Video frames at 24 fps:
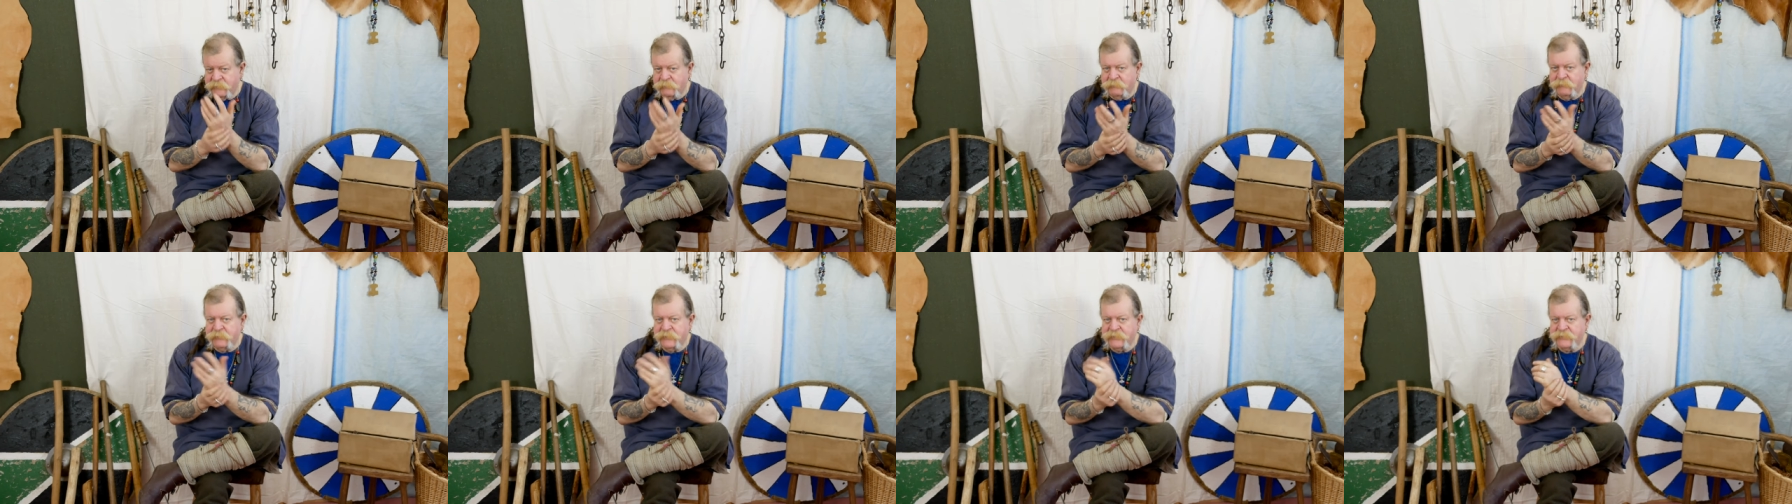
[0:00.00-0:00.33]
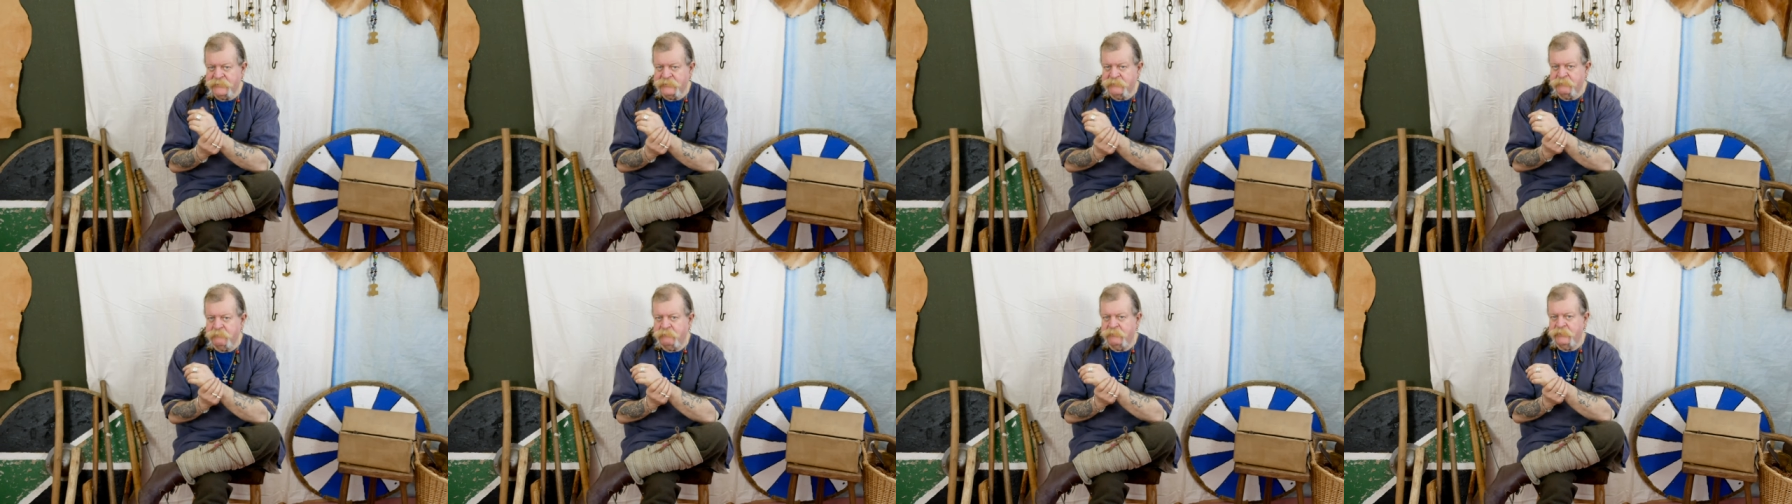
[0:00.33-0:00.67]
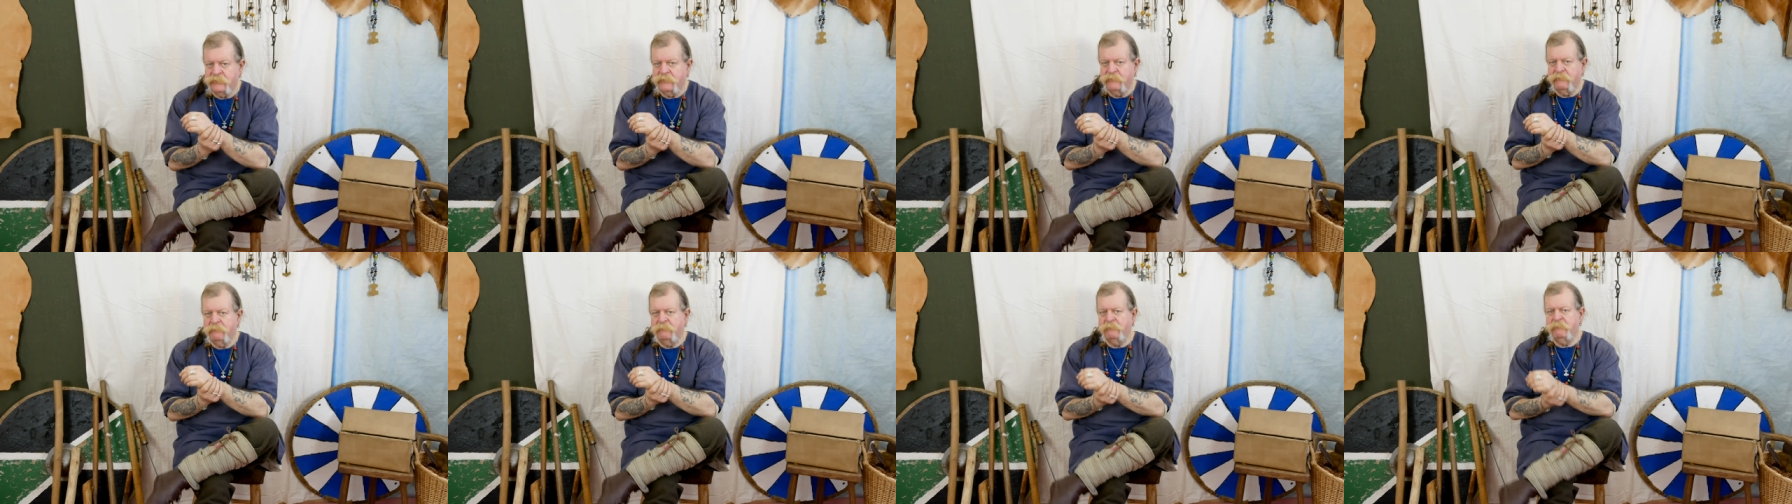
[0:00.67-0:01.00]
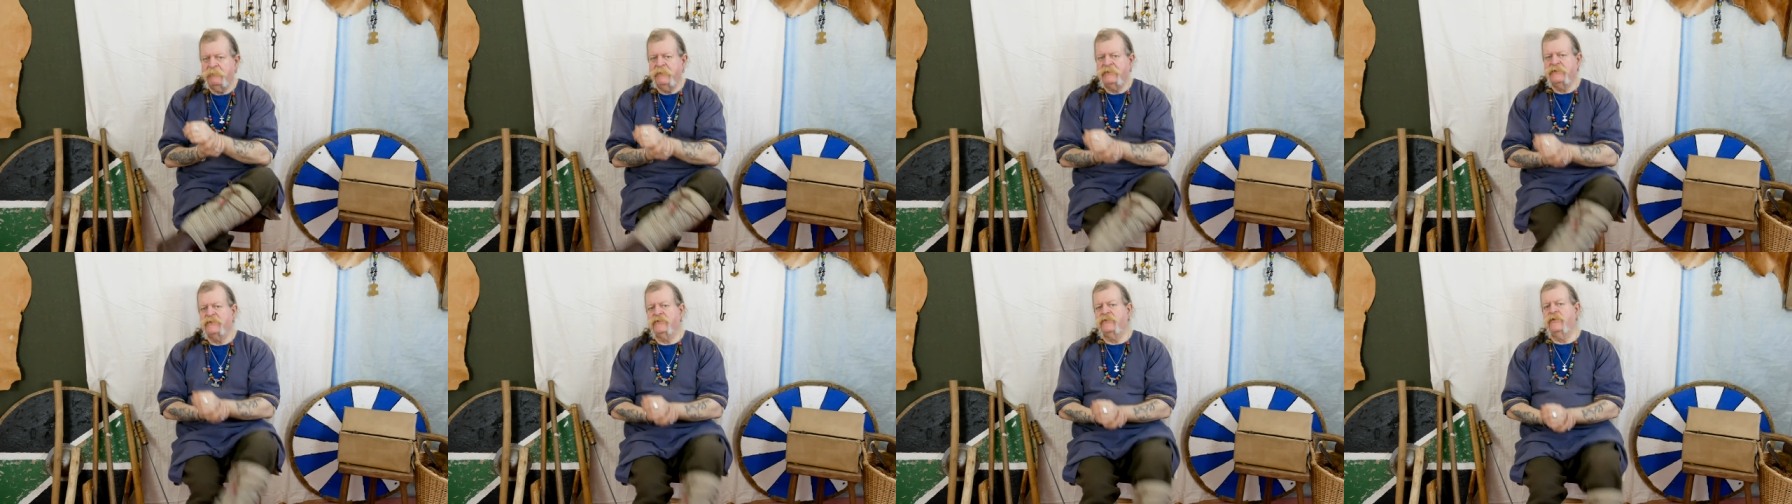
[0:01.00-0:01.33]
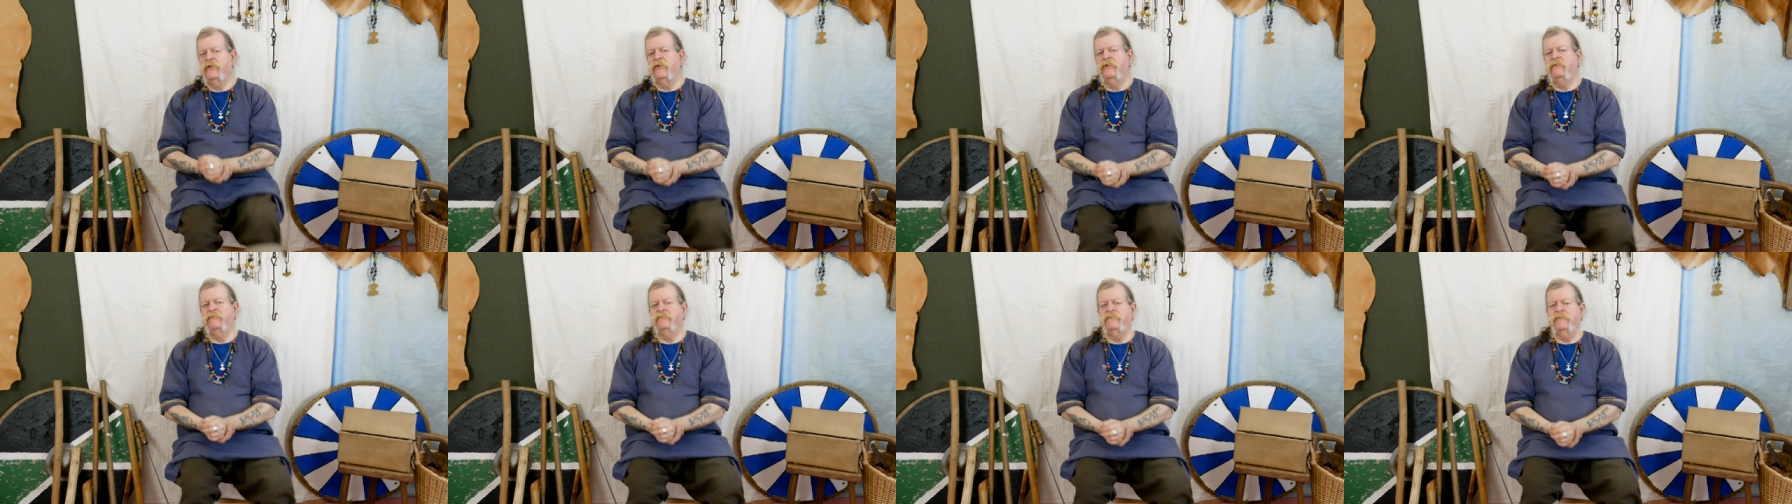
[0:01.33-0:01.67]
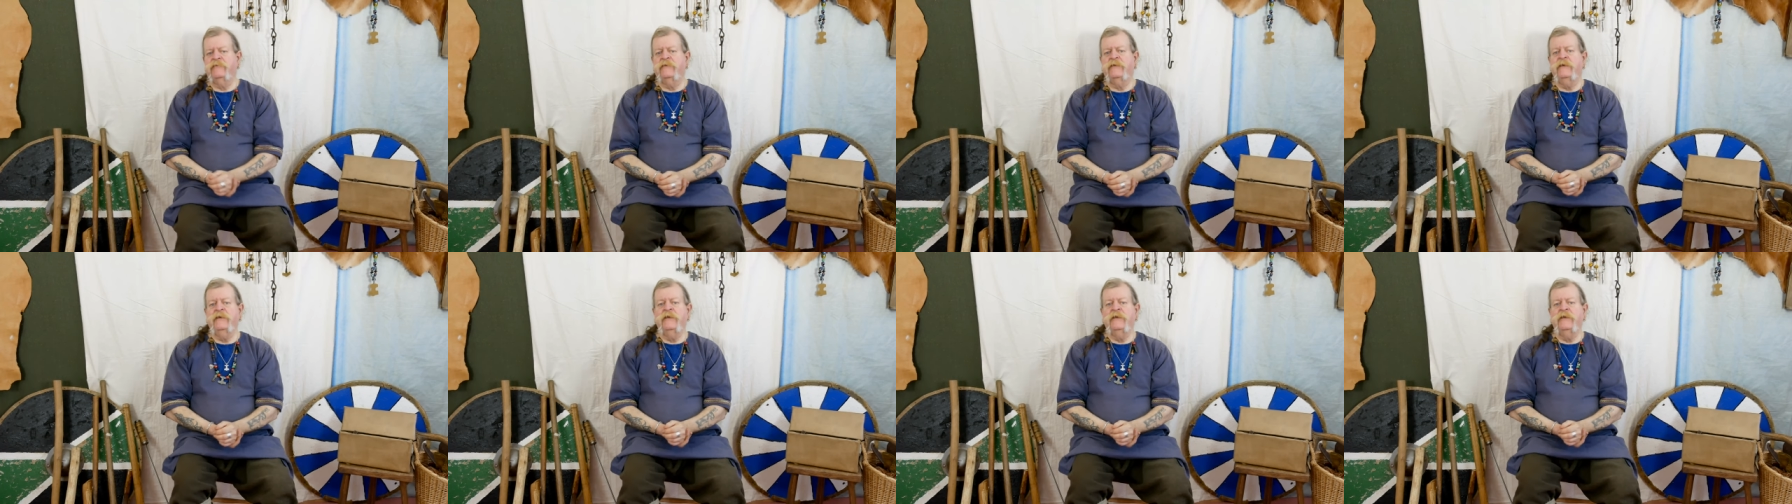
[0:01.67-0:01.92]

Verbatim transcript: a peasant, but you're better off?